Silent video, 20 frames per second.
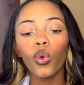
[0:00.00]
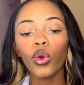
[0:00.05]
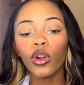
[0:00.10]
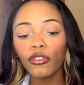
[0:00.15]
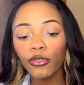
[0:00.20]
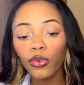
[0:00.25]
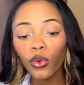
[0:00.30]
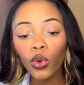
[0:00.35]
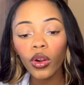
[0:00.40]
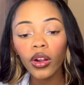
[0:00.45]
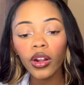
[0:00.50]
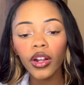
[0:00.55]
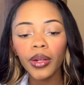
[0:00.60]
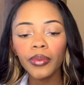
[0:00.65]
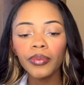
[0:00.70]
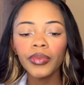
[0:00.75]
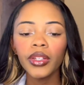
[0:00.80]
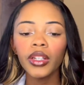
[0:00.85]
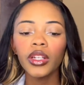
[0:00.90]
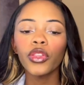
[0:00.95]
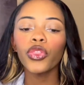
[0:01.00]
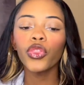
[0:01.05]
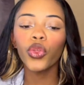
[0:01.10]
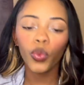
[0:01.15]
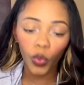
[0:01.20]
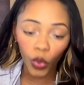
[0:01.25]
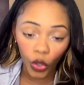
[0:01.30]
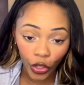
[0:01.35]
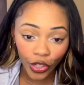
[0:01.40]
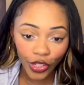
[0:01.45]
or four, the
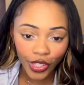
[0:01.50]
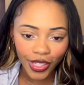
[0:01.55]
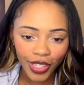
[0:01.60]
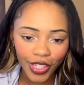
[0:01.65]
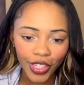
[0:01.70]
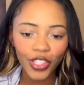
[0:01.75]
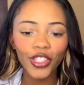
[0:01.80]
worst,